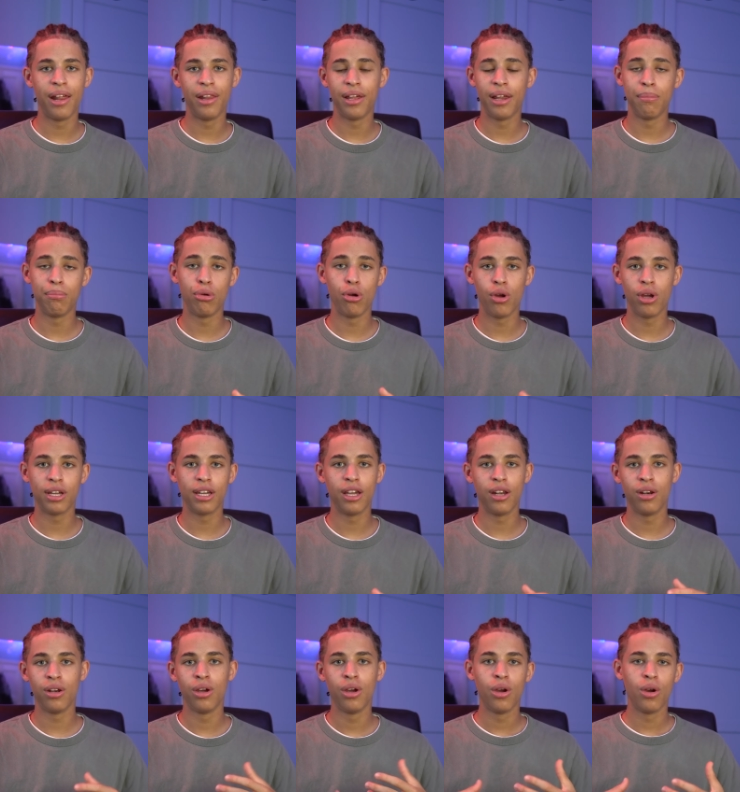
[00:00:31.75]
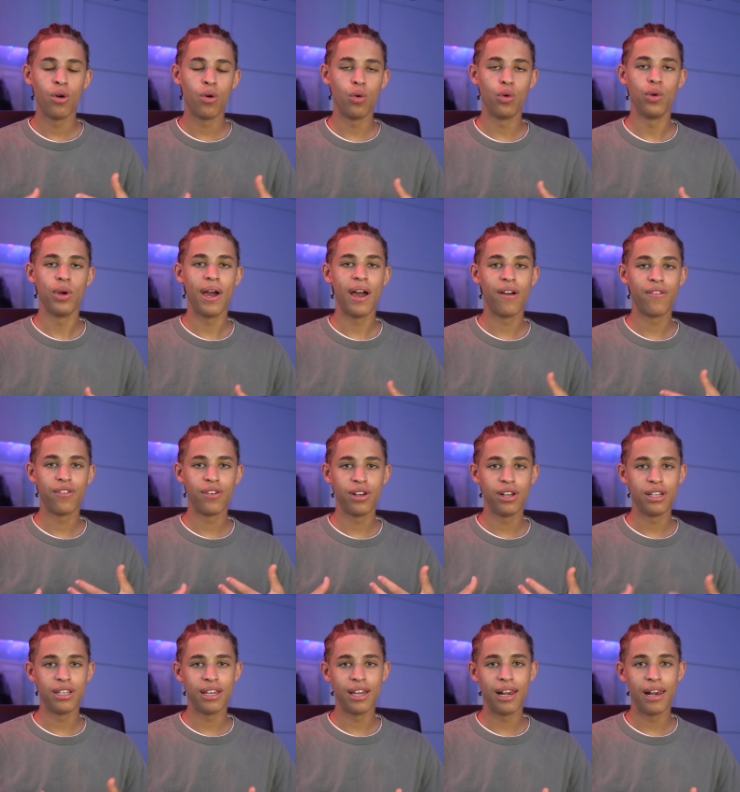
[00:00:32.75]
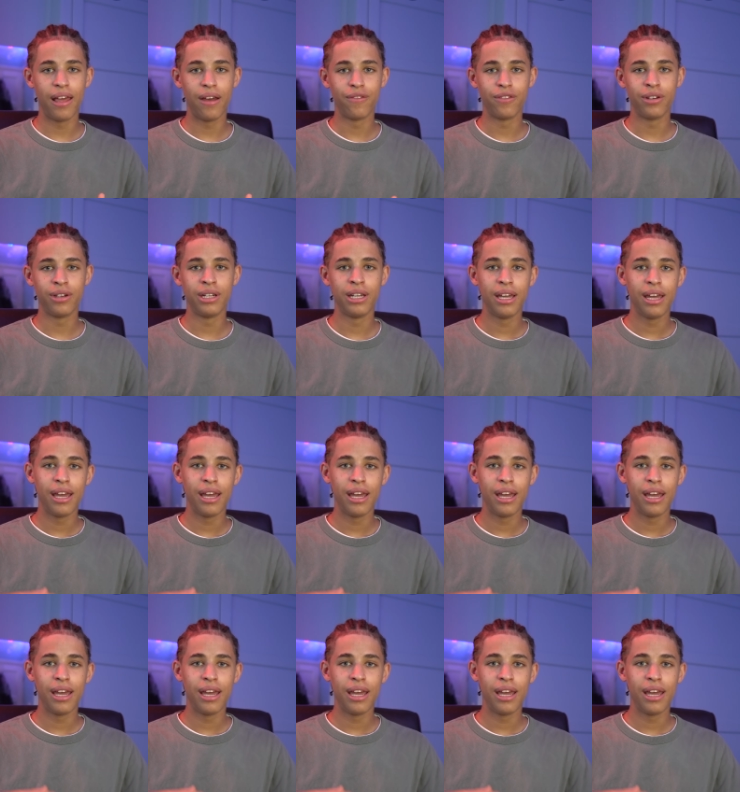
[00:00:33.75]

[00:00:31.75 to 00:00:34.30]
and then putting in all your effort in year 11.